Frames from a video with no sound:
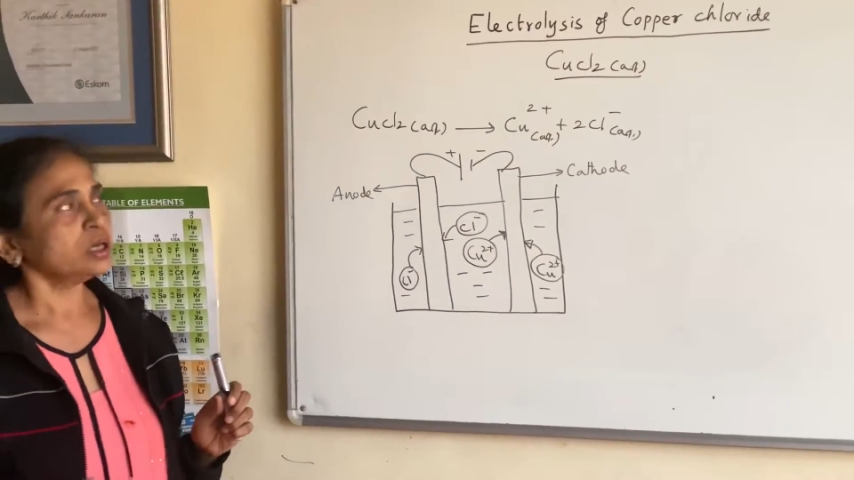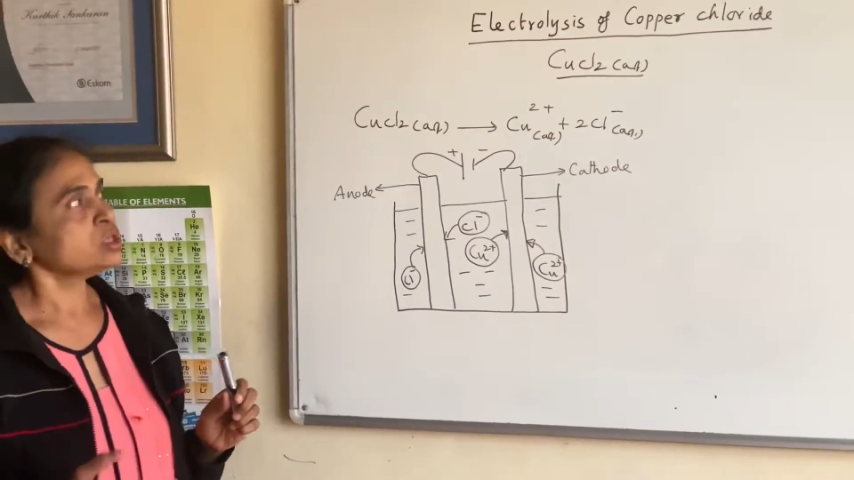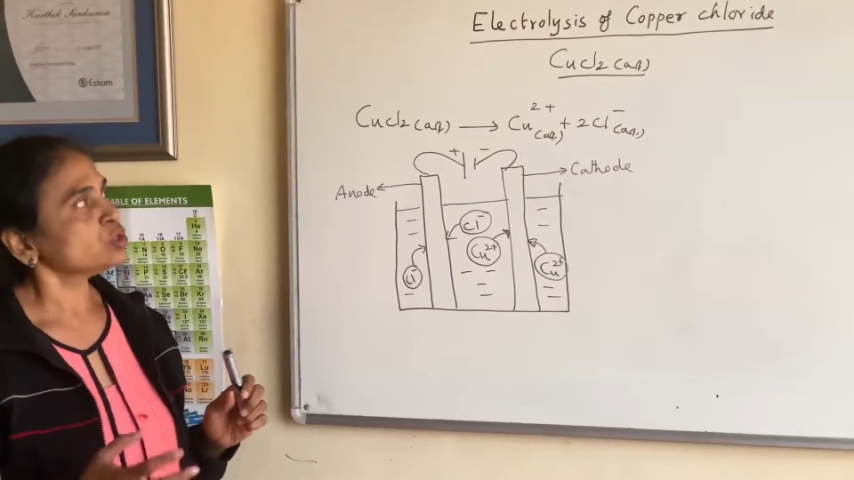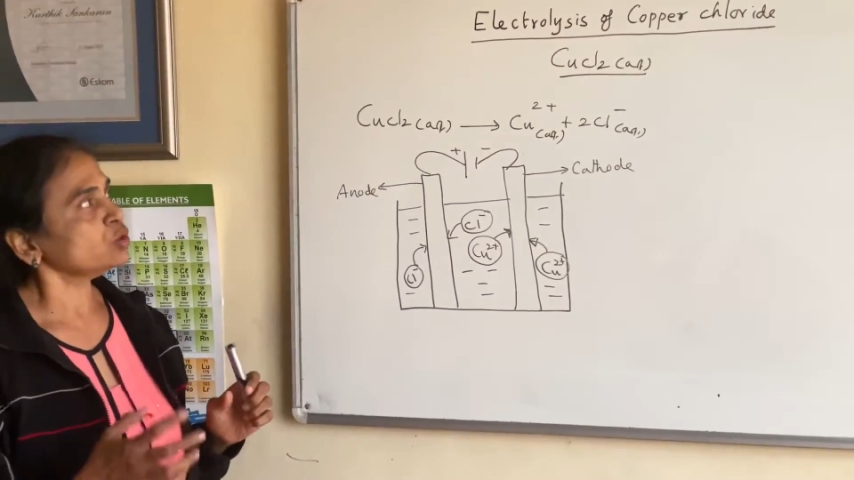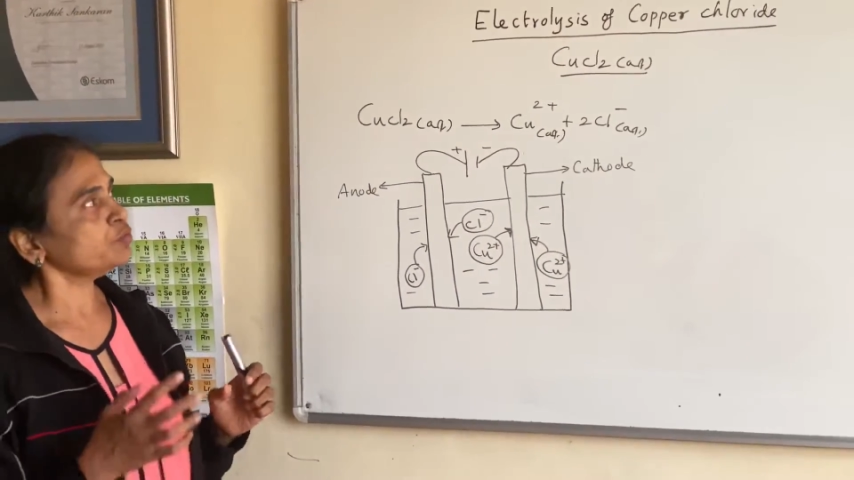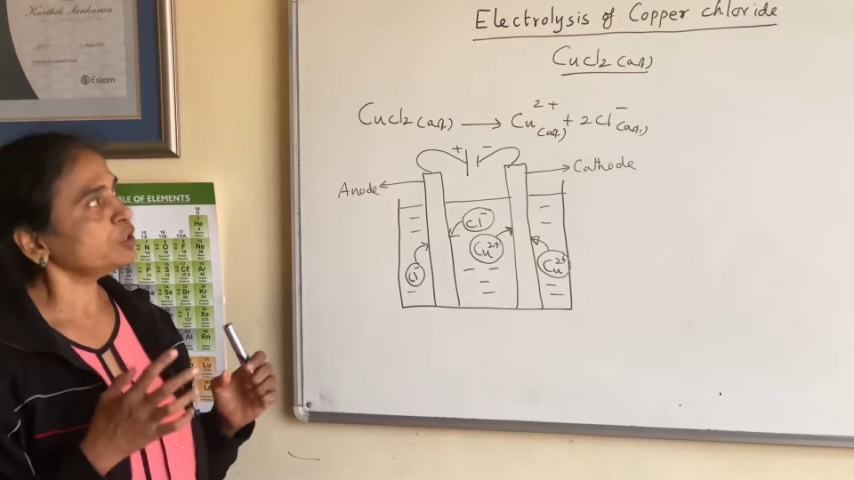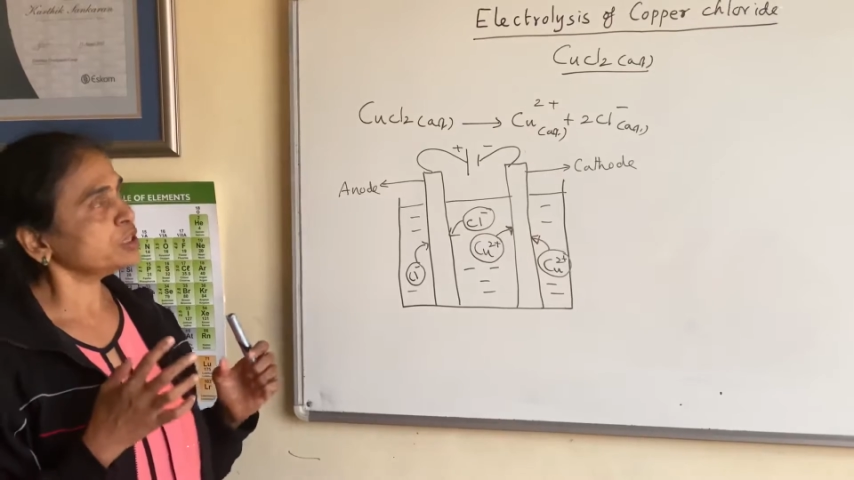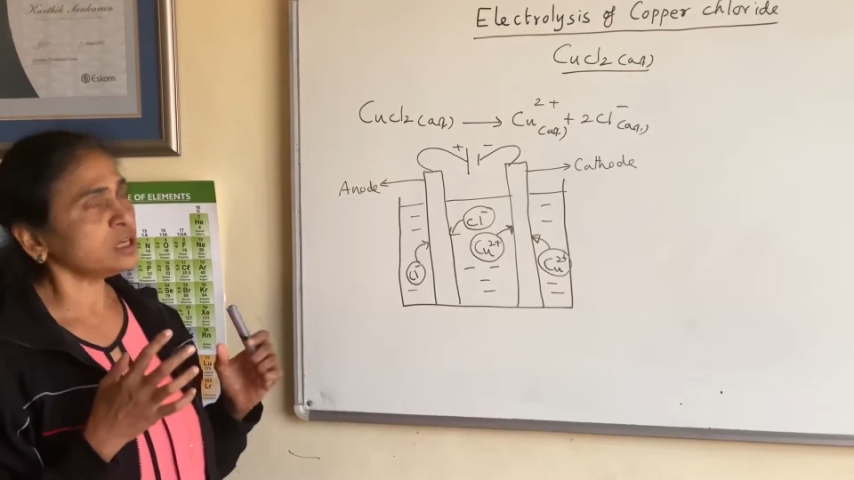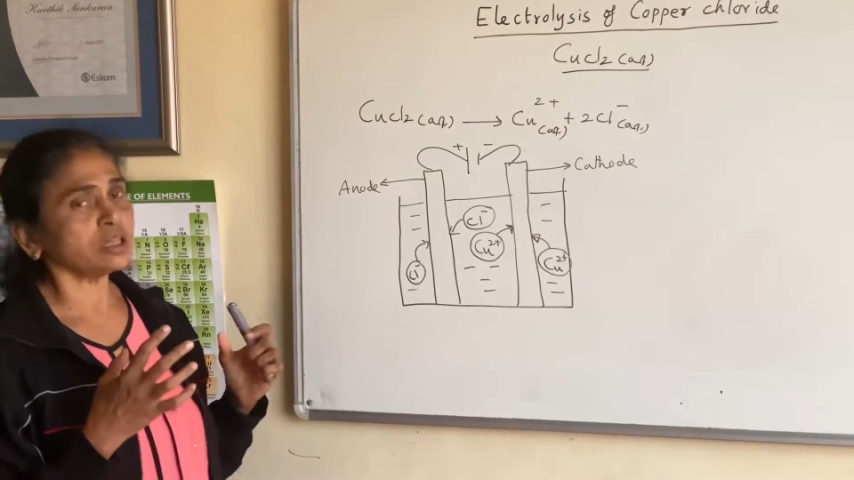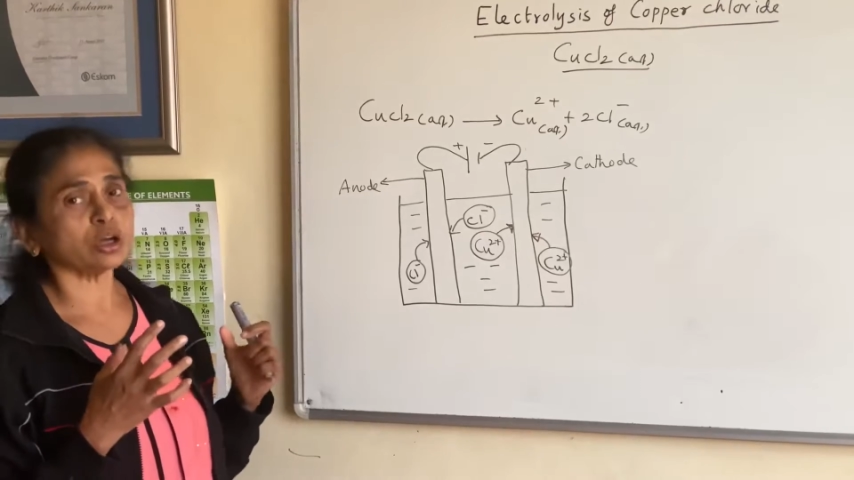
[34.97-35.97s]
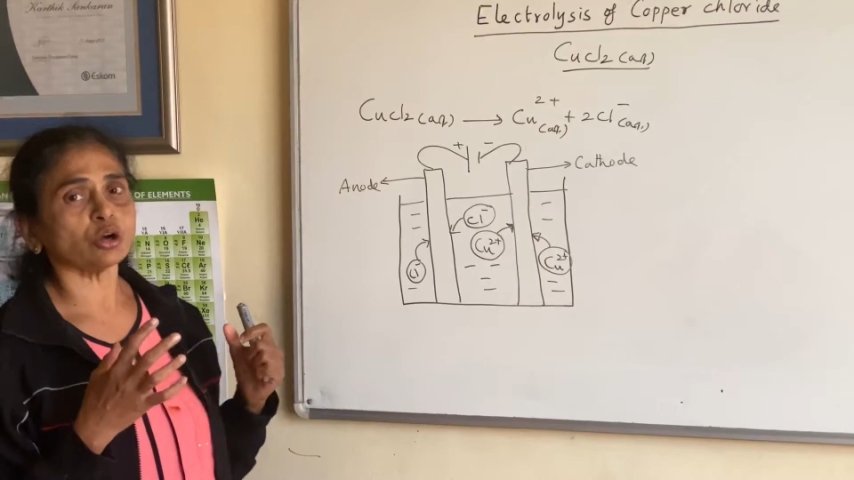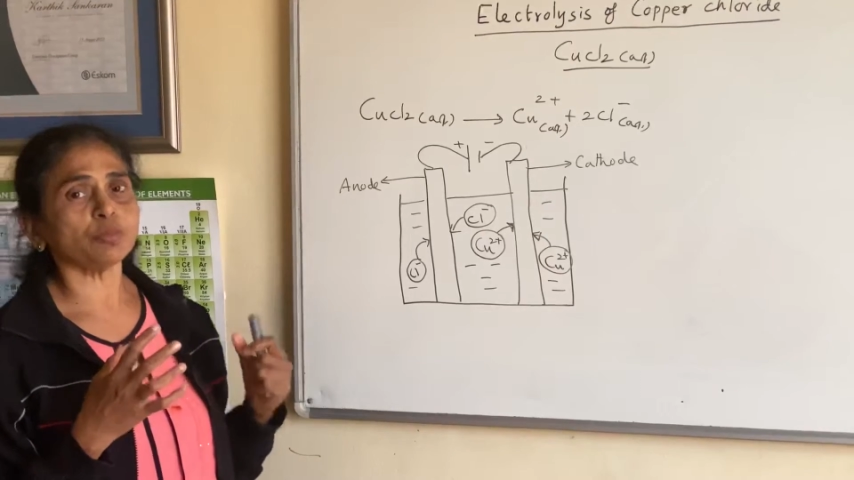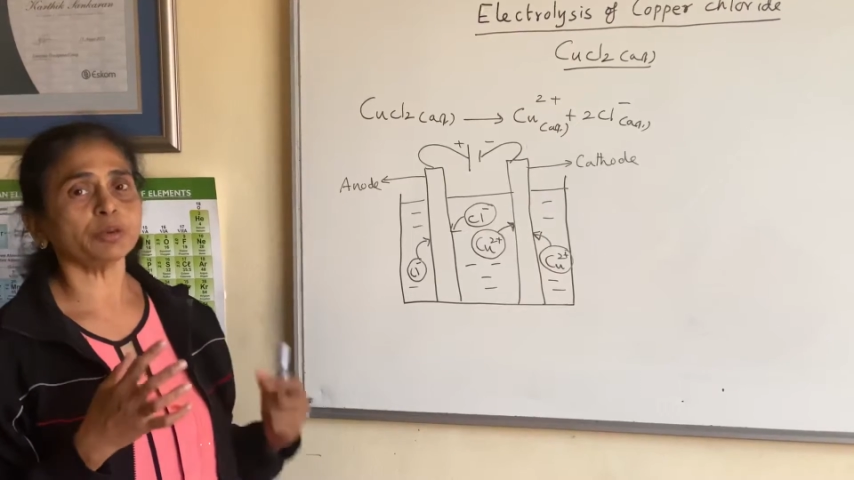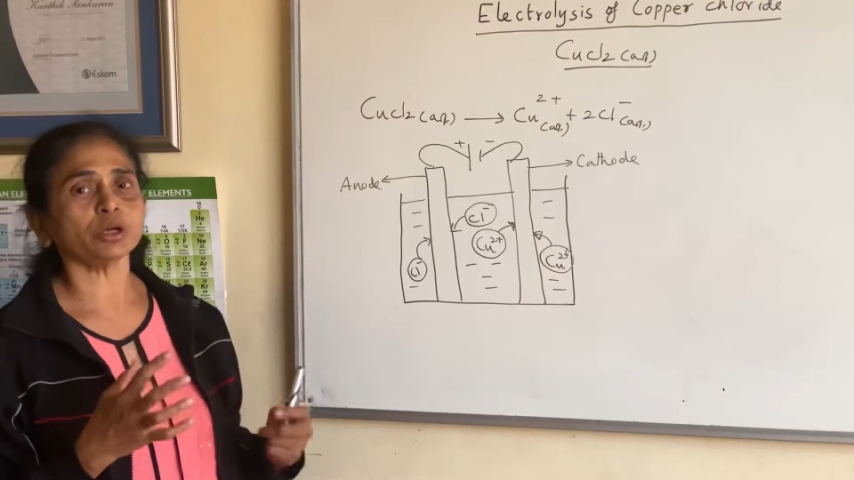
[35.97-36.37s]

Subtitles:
So if we take the copper